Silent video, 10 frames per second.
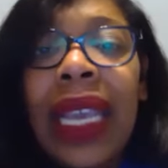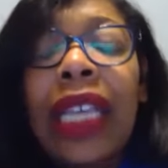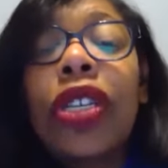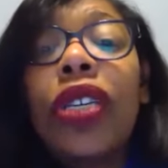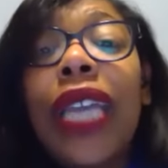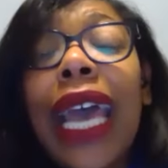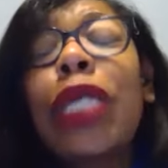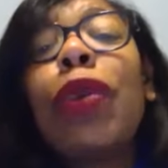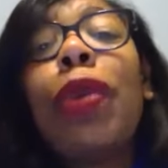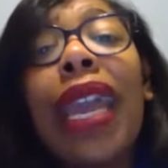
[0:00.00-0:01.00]
So yes,
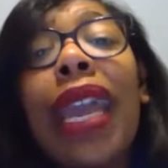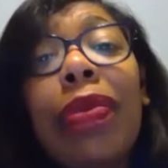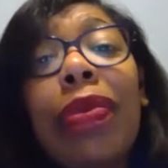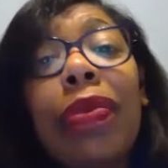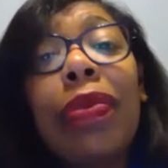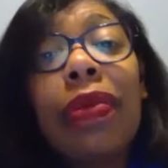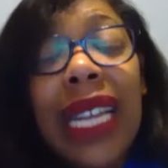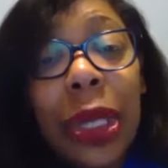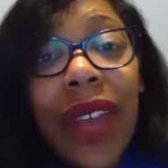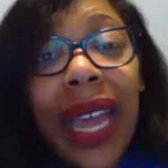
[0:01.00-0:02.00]
we may
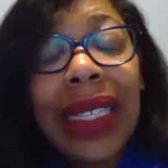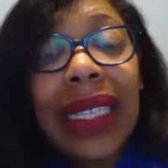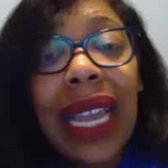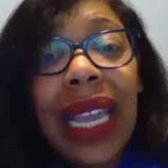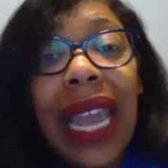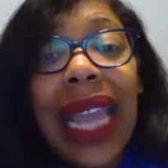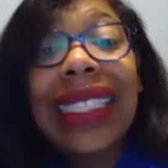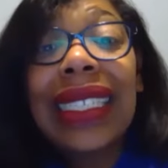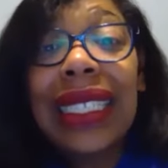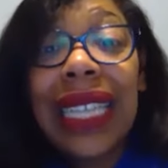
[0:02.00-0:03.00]
need to invest
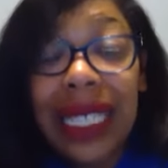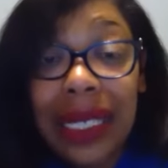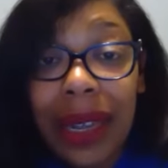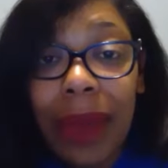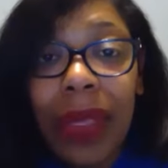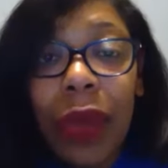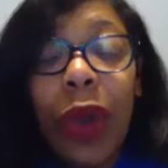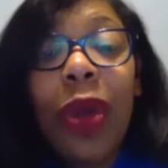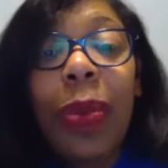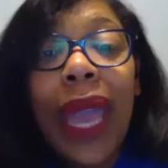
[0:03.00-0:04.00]
in a system
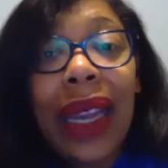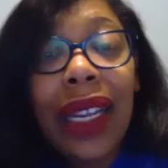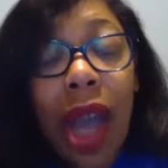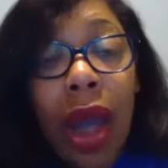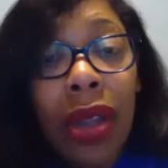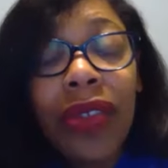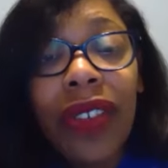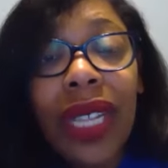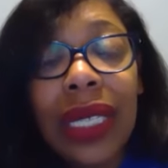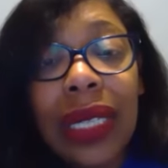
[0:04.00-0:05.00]
where we're paying dollars
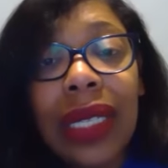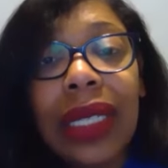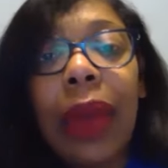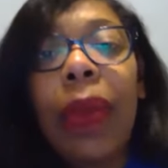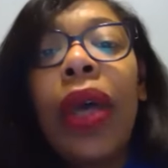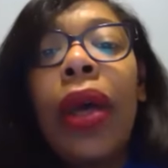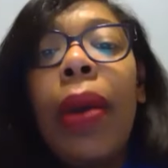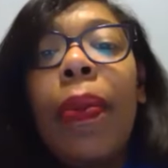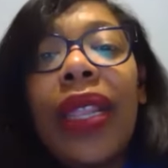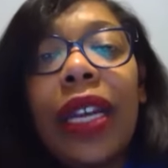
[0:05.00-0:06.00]
for the system,
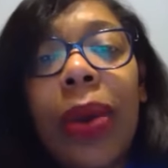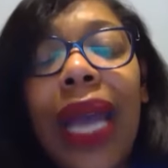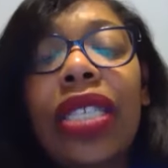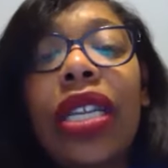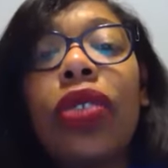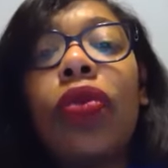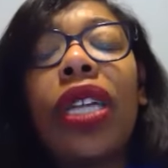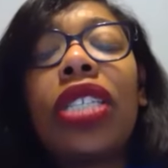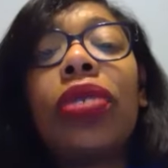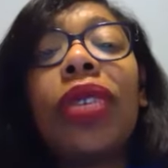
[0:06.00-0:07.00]
but the question is,
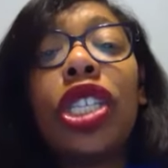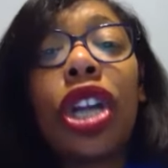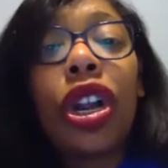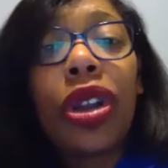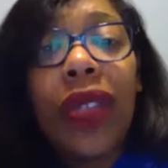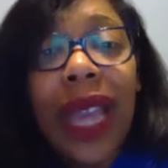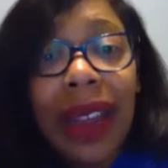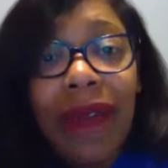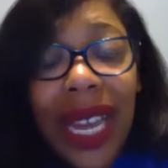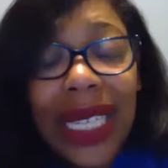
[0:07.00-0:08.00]
what's the return on that
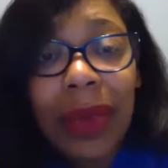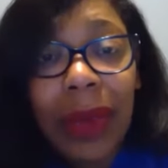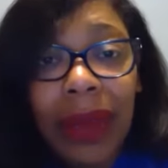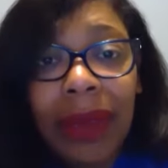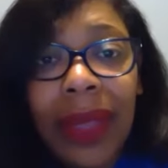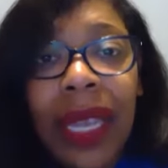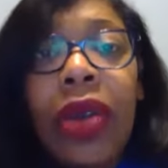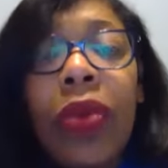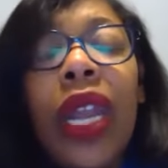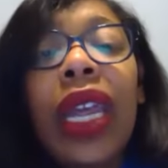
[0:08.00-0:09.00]
investment?
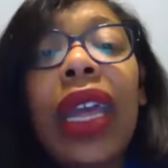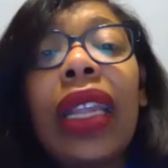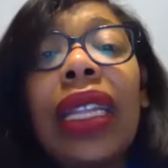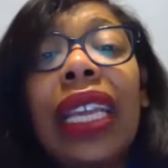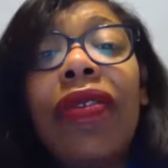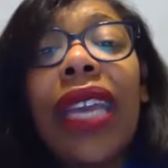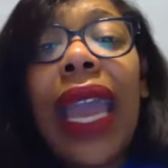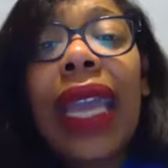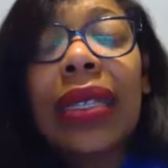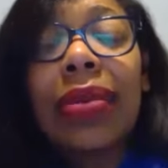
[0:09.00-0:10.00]
Would it
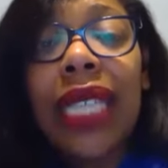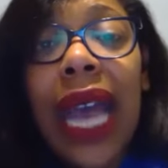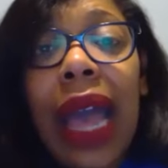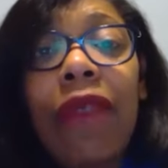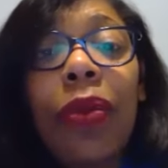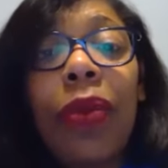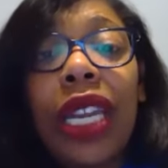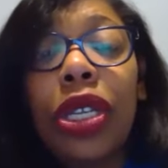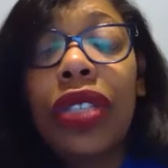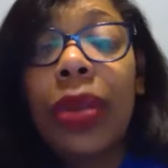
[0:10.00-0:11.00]
alleviate some time for me to
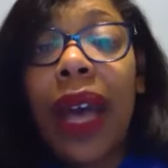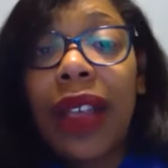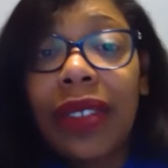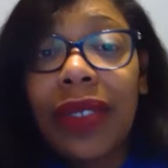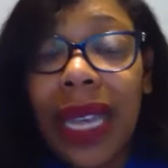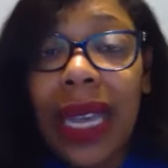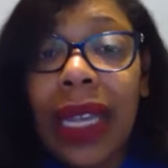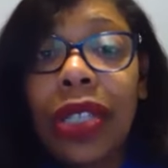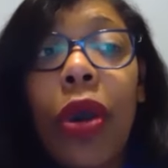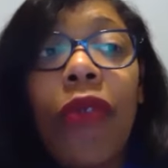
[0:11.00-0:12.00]
do some other things
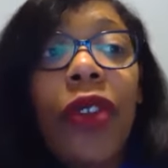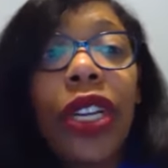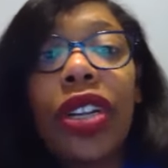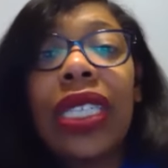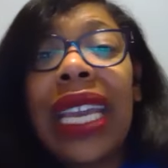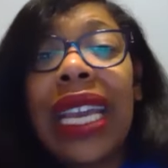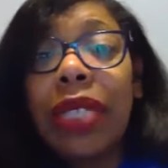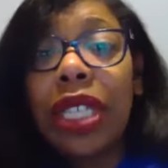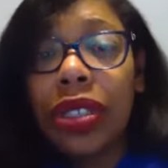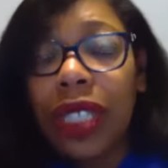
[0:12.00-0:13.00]
or for your team
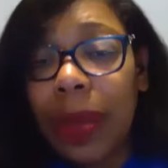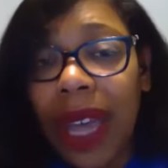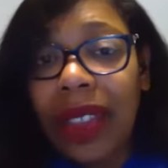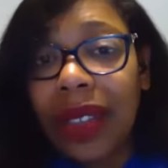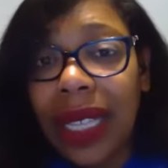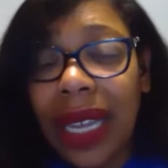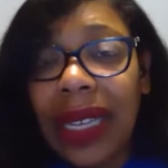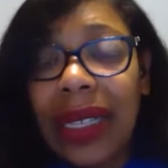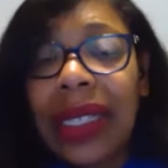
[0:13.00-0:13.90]
to do some other things?